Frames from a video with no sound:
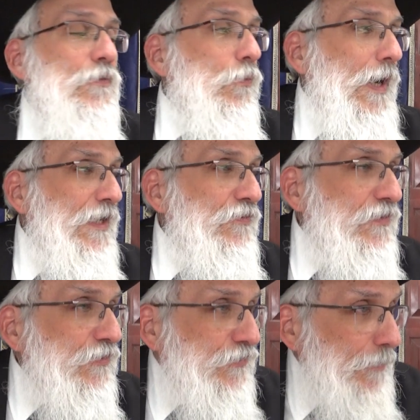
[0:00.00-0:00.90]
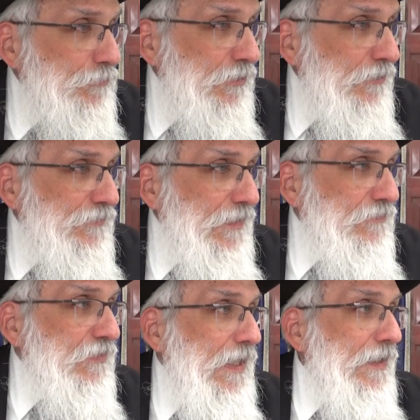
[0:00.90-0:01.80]
Why is the exception of
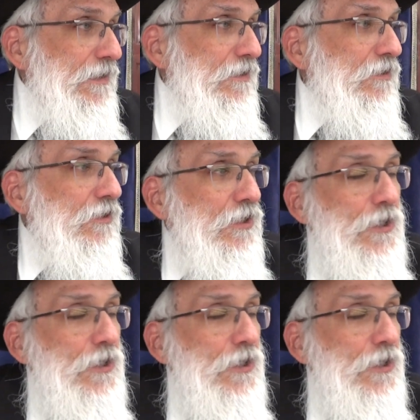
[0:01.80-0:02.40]
that tying?